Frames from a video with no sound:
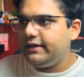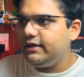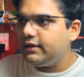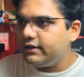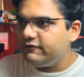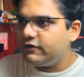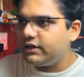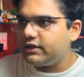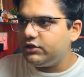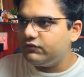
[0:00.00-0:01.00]
and here in
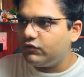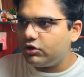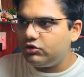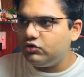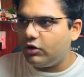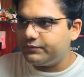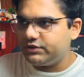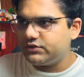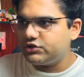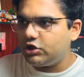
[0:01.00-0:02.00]
vertical you've got two
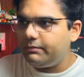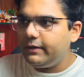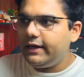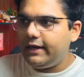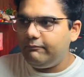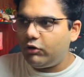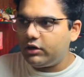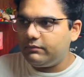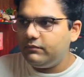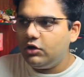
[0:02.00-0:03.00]
options: top and
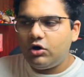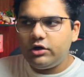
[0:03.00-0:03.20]
bottom.